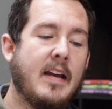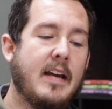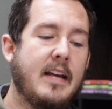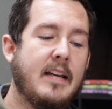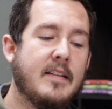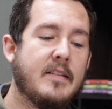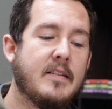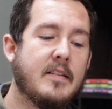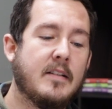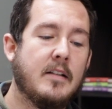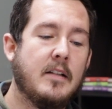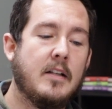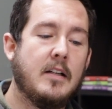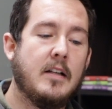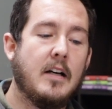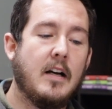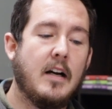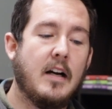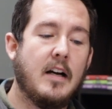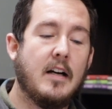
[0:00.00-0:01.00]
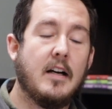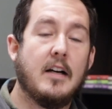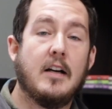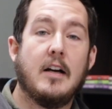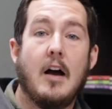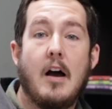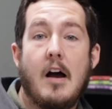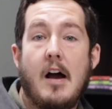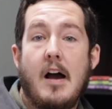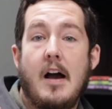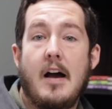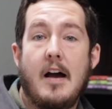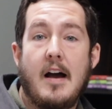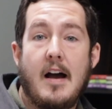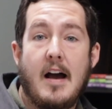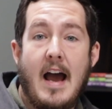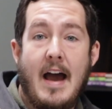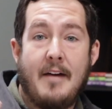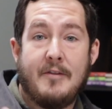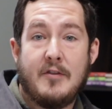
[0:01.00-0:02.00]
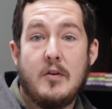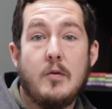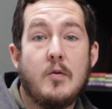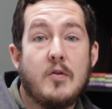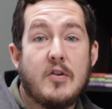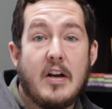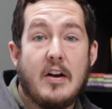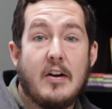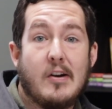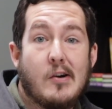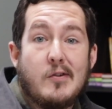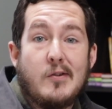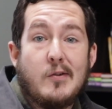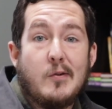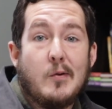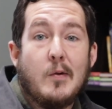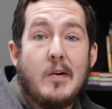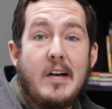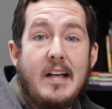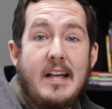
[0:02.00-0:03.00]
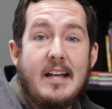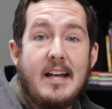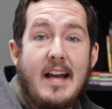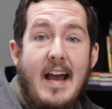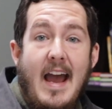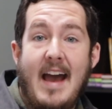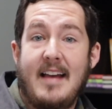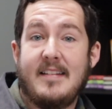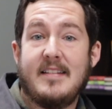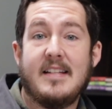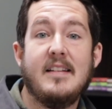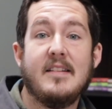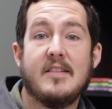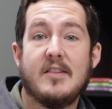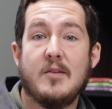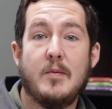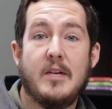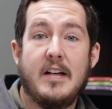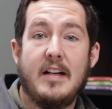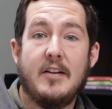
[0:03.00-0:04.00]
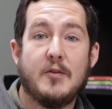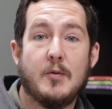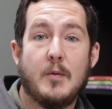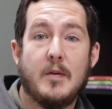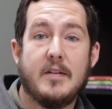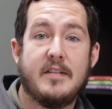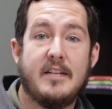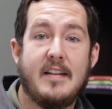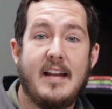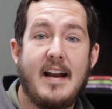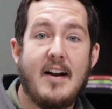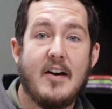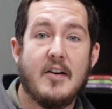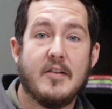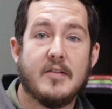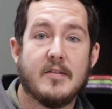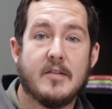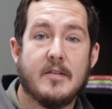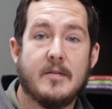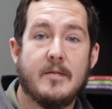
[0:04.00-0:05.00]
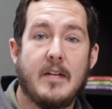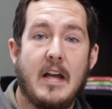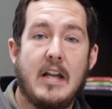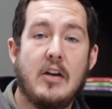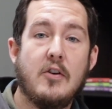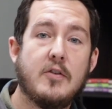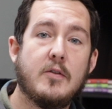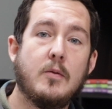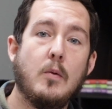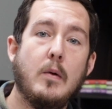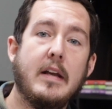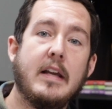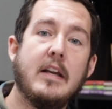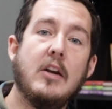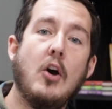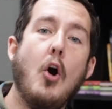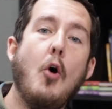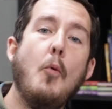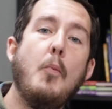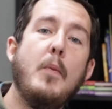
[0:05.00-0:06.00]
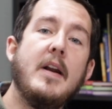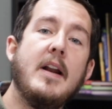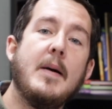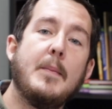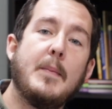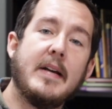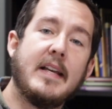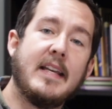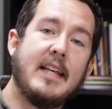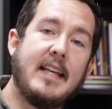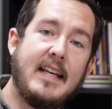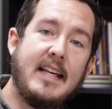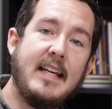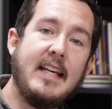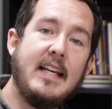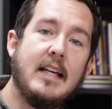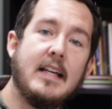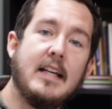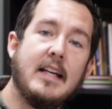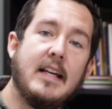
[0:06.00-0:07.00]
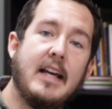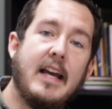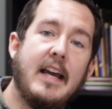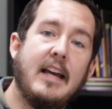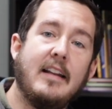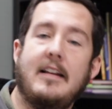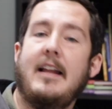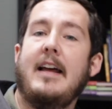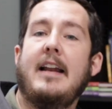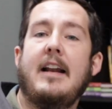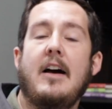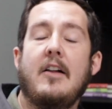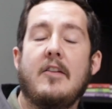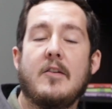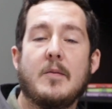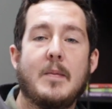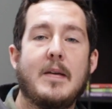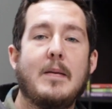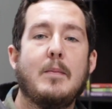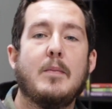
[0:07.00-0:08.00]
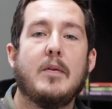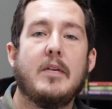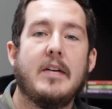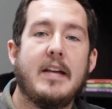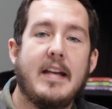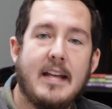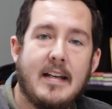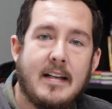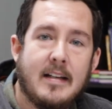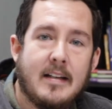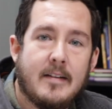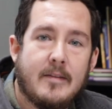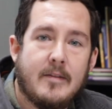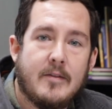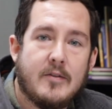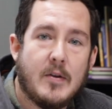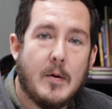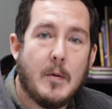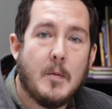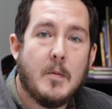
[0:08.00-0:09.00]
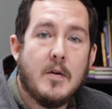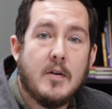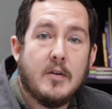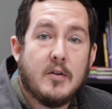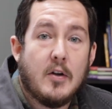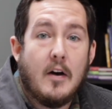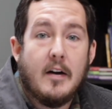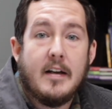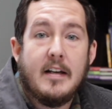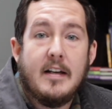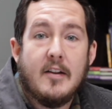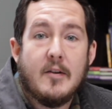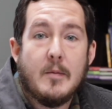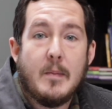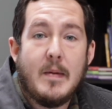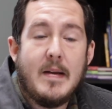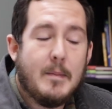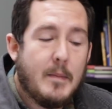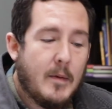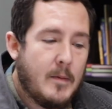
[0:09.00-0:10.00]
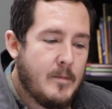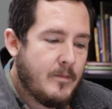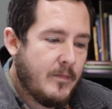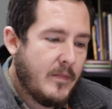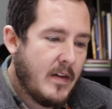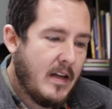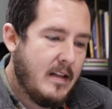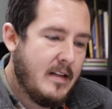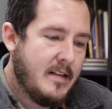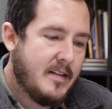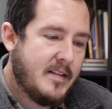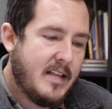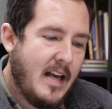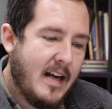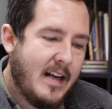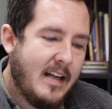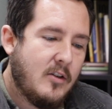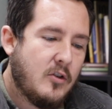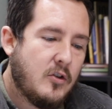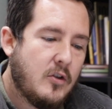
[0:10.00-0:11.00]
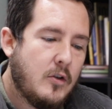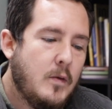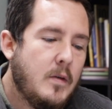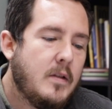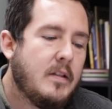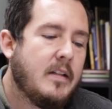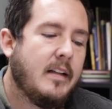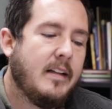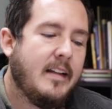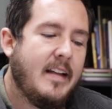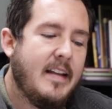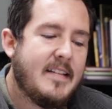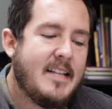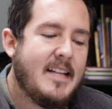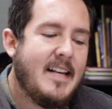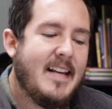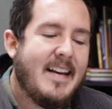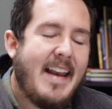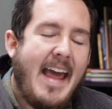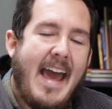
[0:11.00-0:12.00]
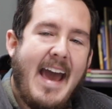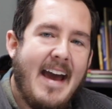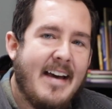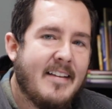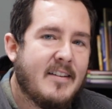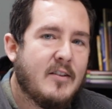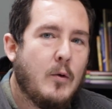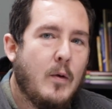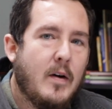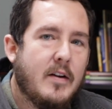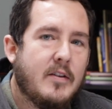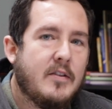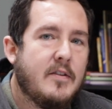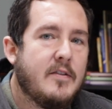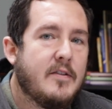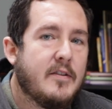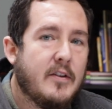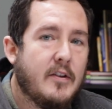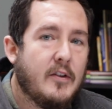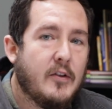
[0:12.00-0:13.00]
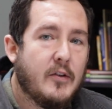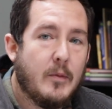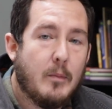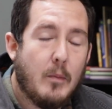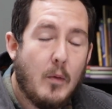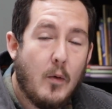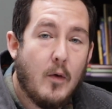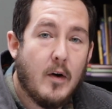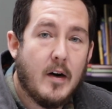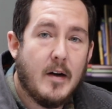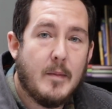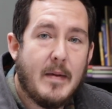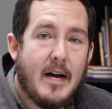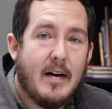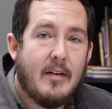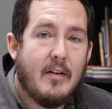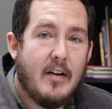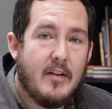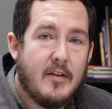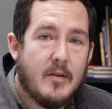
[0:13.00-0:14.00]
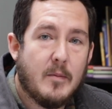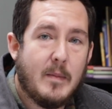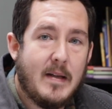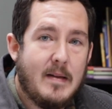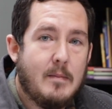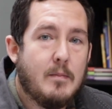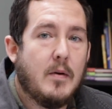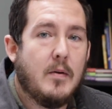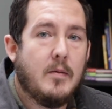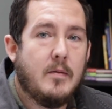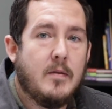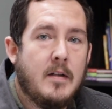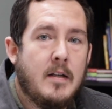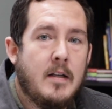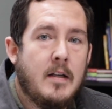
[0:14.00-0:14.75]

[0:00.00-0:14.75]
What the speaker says: is, after you share your story, asking someone else what's theirs. And your story can open up a key and let other people in. So talking to other people. And then second, choose to listen and ask questions to learn more about other people.